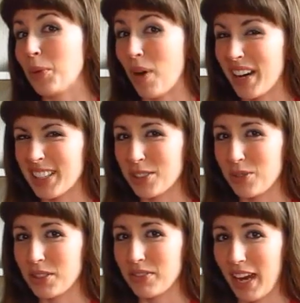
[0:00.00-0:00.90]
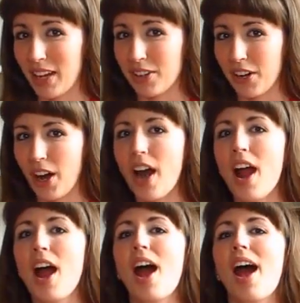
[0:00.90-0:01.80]
one exclusive caterer,
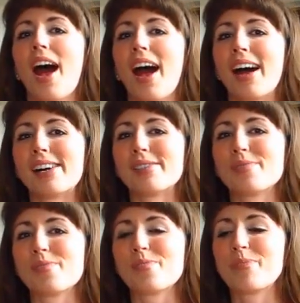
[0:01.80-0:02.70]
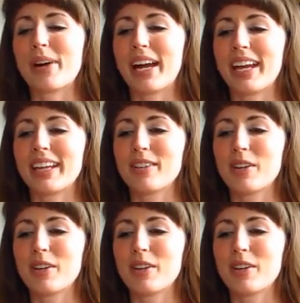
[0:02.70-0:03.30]
but